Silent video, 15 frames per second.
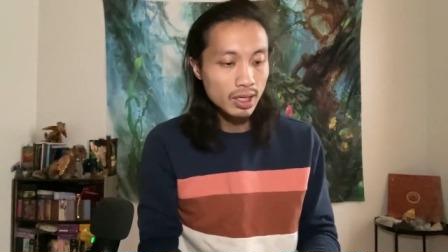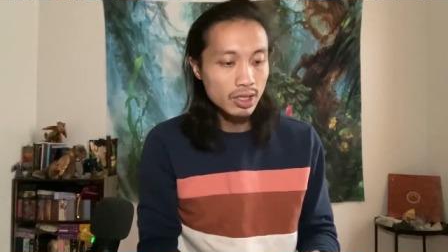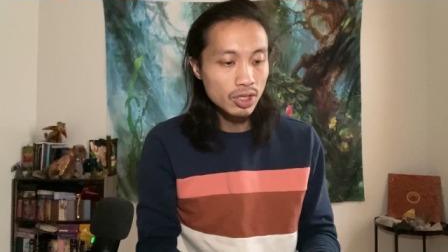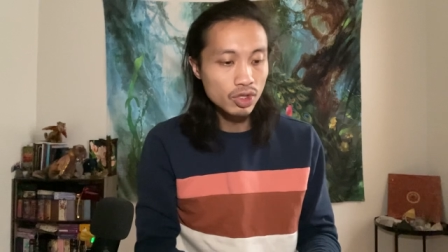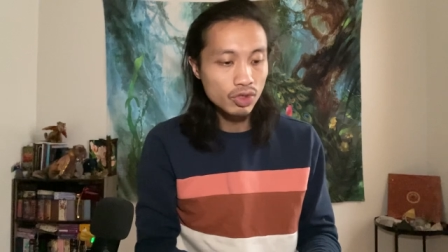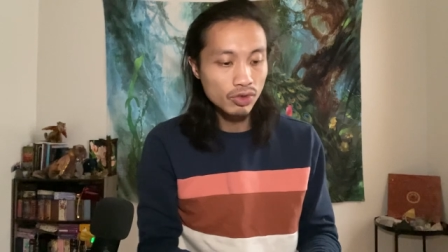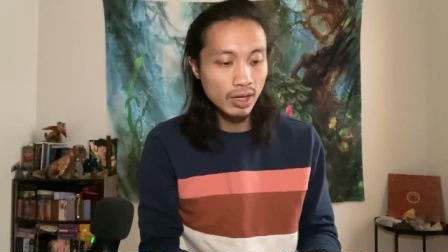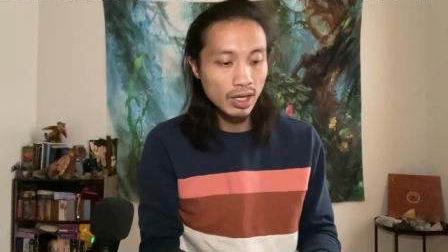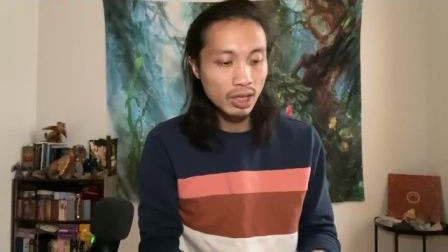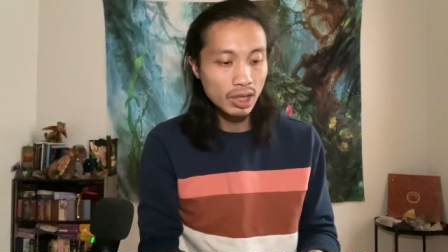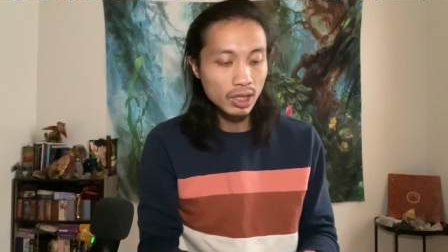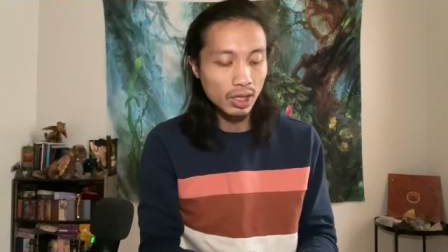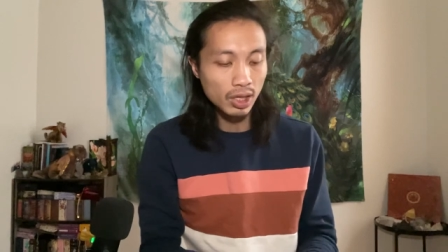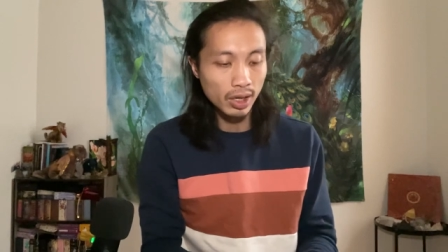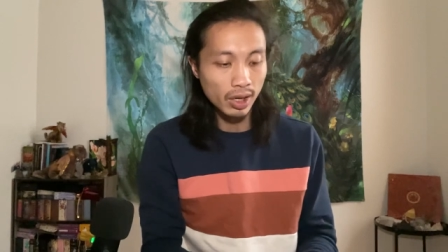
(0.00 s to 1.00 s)
Strength
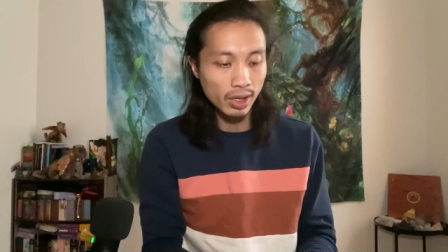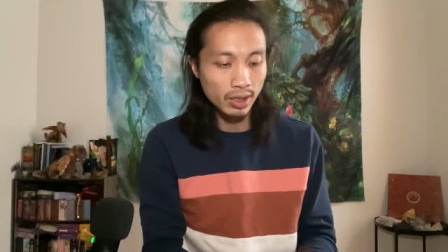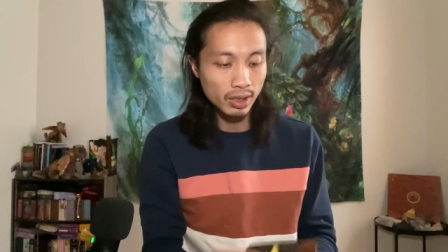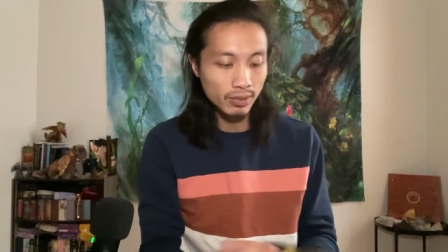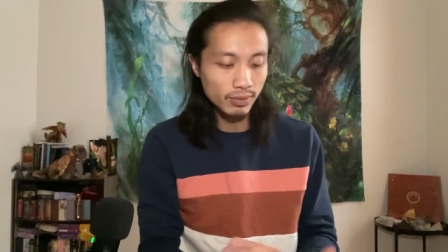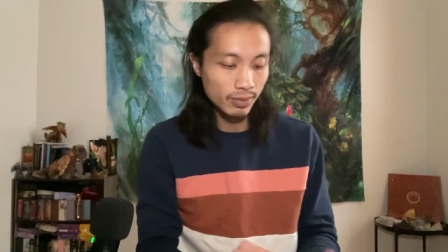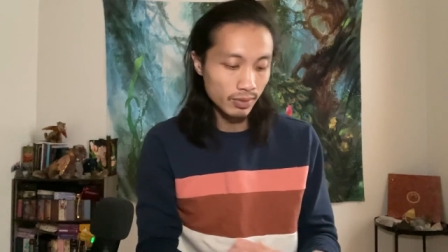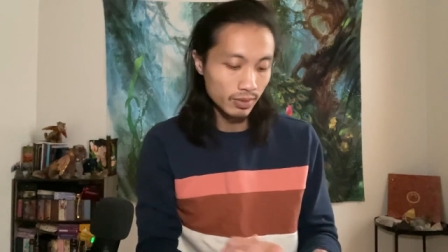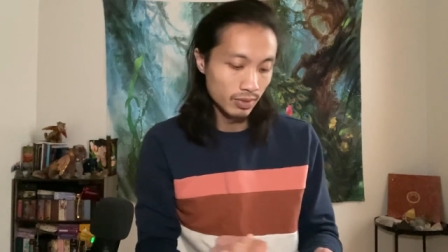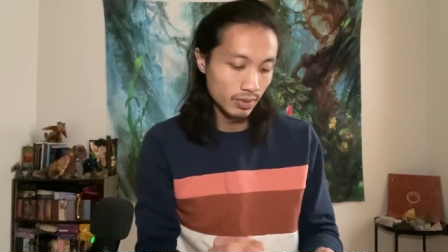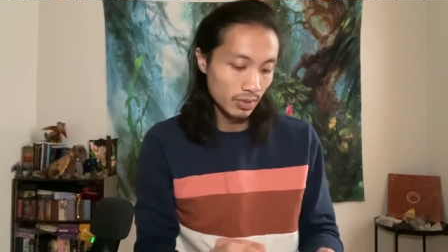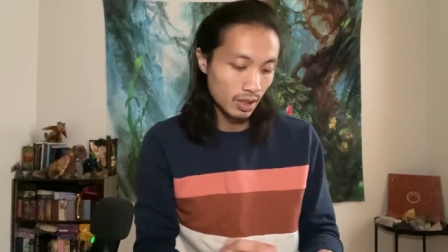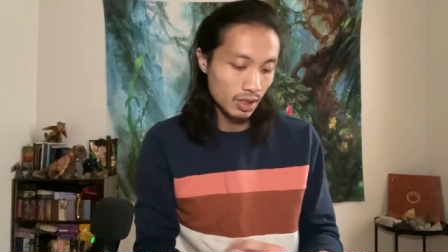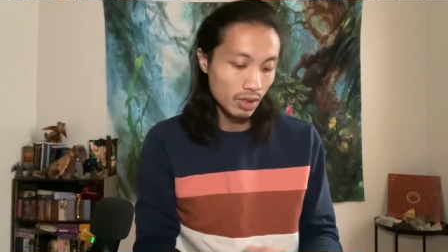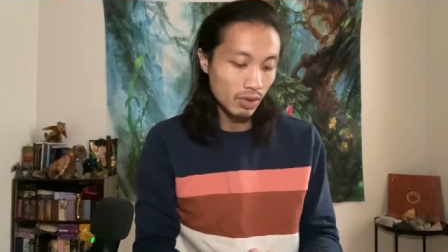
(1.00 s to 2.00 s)
card.
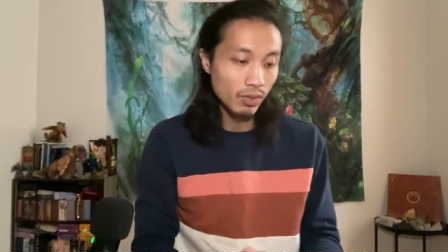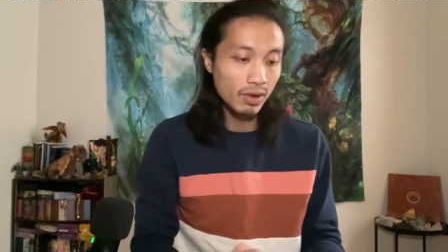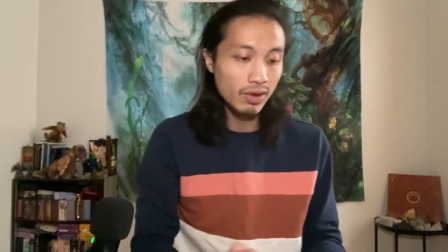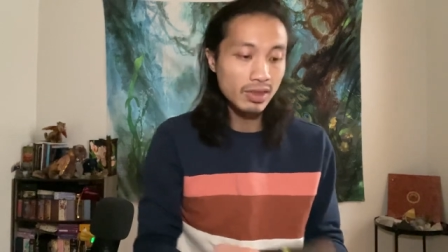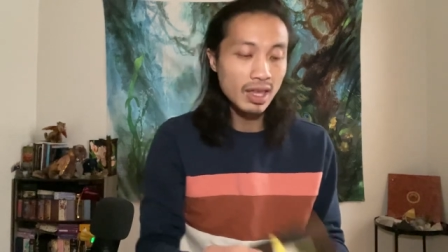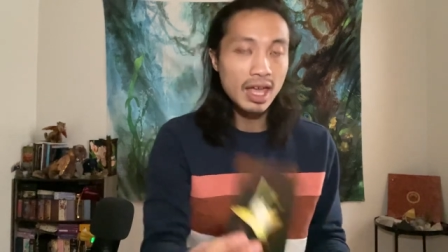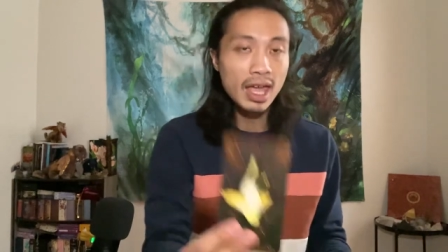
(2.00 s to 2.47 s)
We have the